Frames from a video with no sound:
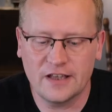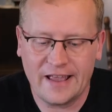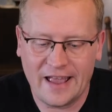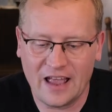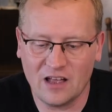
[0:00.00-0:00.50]

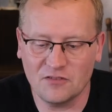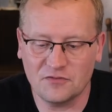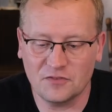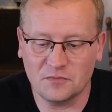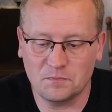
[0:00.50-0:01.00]

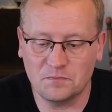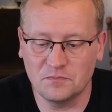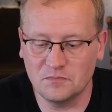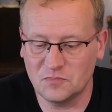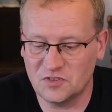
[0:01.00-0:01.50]
have
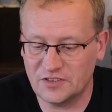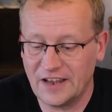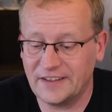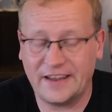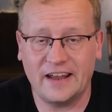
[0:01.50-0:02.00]

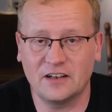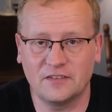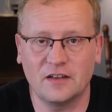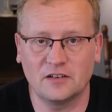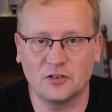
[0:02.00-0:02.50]
dedicated
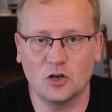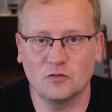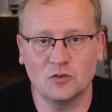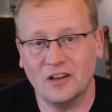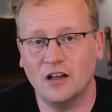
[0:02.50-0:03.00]
their
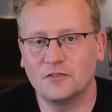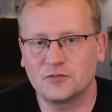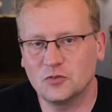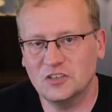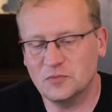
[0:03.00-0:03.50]
Lenovo life
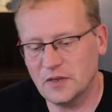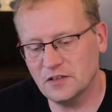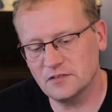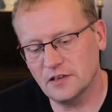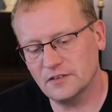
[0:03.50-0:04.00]
to these
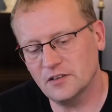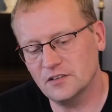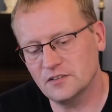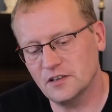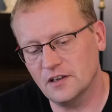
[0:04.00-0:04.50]
pens. Like
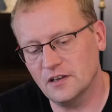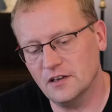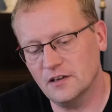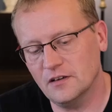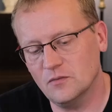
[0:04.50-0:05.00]
there's
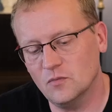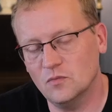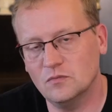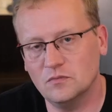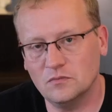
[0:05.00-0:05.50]

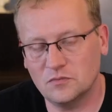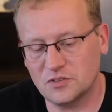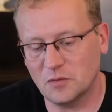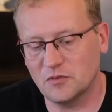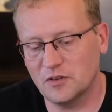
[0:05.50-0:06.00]

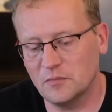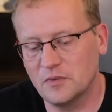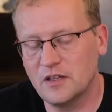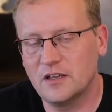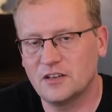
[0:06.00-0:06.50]
some of them
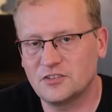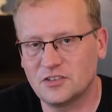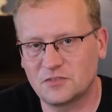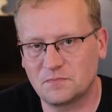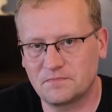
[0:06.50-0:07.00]

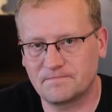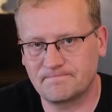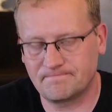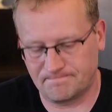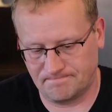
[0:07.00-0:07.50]
just
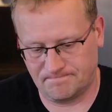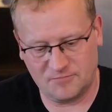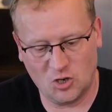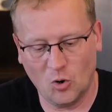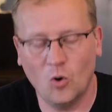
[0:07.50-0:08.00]

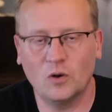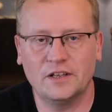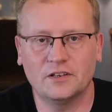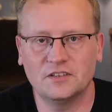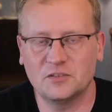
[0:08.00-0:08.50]
go all
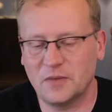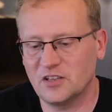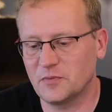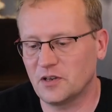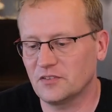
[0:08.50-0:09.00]
in on these
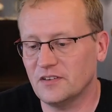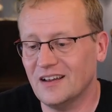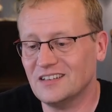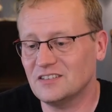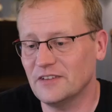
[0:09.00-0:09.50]
pens because they're
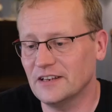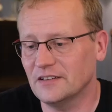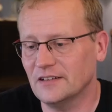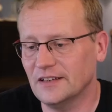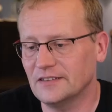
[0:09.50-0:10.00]
activated.
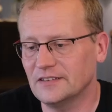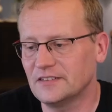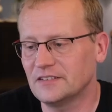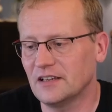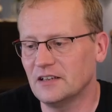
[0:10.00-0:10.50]
Like this
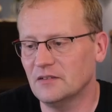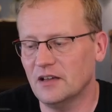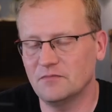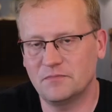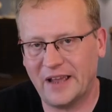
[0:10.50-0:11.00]
is
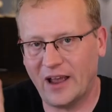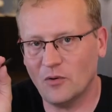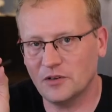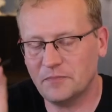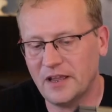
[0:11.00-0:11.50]
a
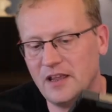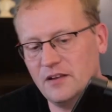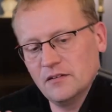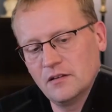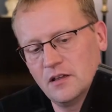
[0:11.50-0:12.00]
powered
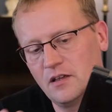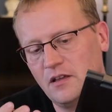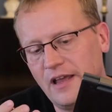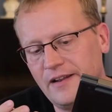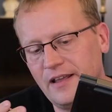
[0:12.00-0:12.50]
pen,
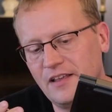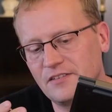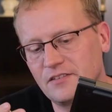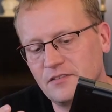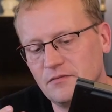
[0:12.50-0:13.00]
and it
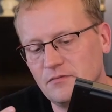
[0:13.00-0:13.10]
has